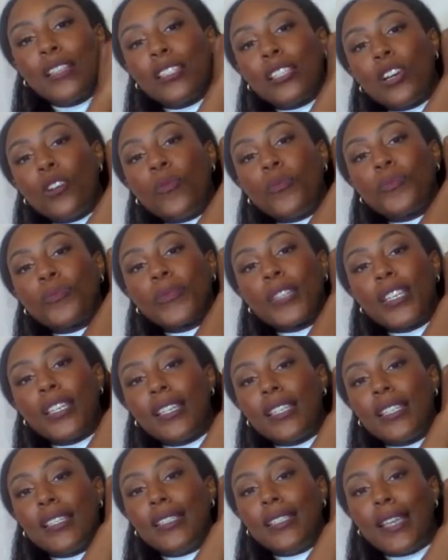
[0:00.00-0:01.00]
So
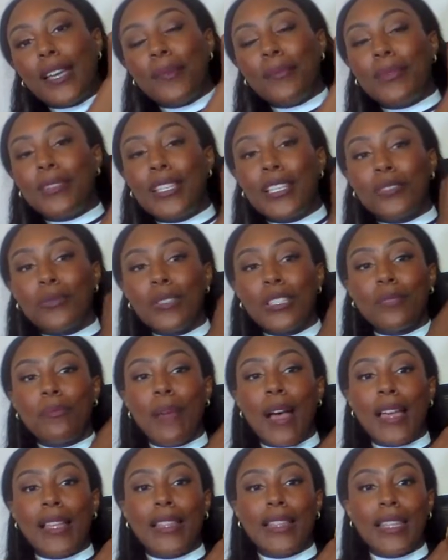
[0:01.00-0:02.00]
yeah, this was
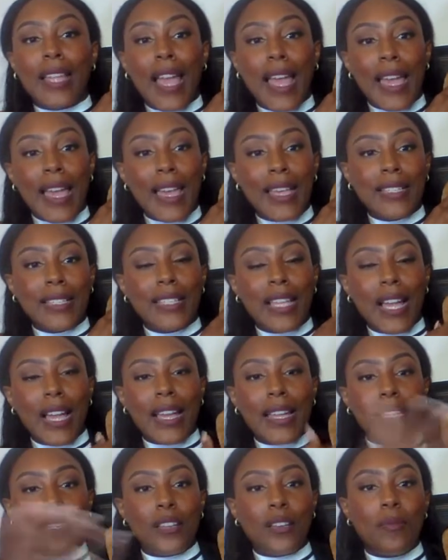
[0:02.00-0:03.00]
my last
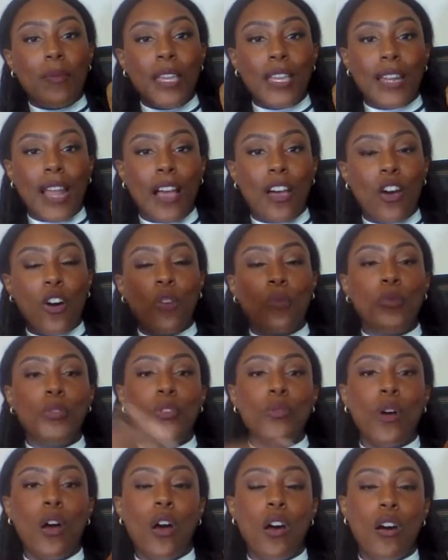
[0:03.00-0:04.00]
item, and I hope
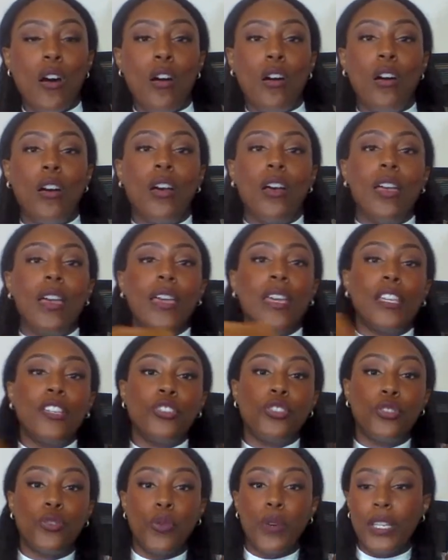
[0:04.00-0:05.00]
you all
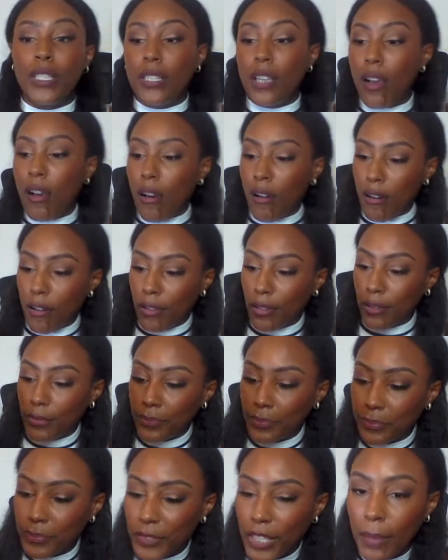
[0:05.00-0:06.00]
enjoyed the haul.
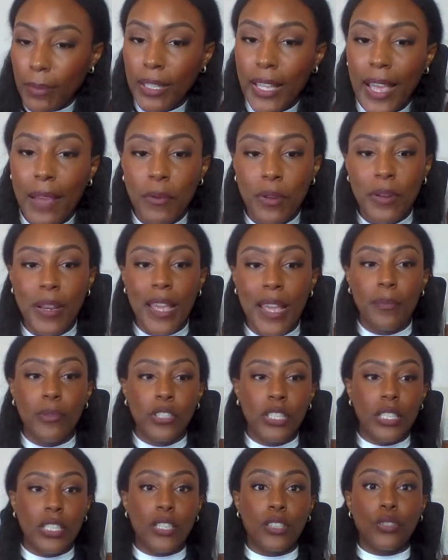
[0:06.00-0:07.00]
I'm glad we were able
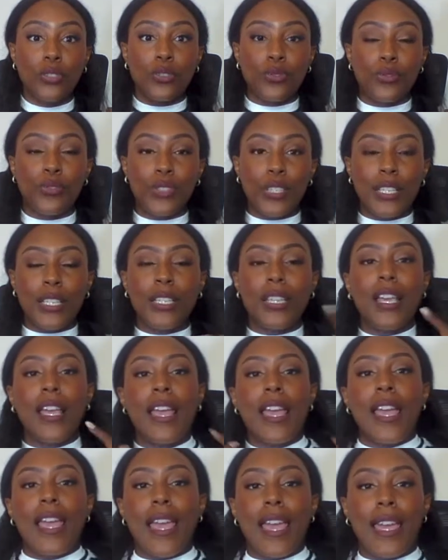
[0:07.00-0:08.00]
to get through it,
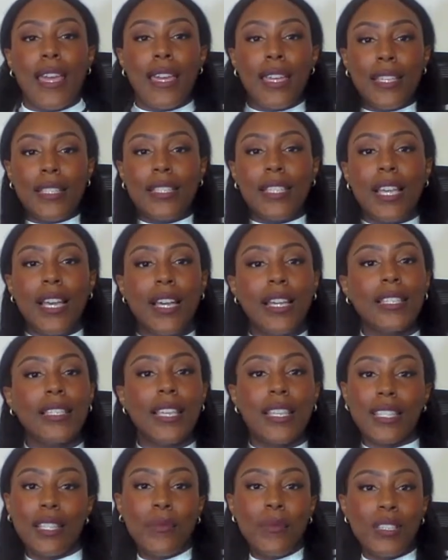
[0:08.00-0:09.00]
and
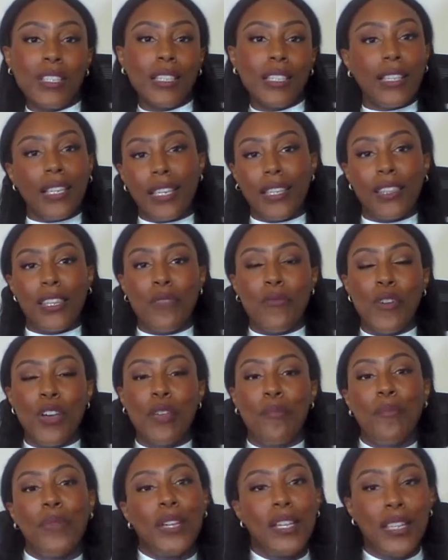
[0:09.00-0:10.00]
yes, it was a lengthy
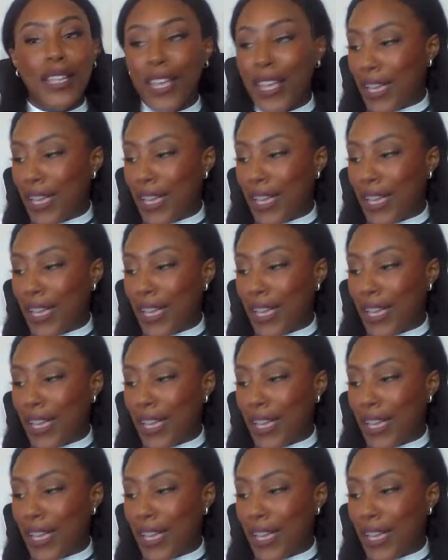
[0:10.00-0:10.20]
one, but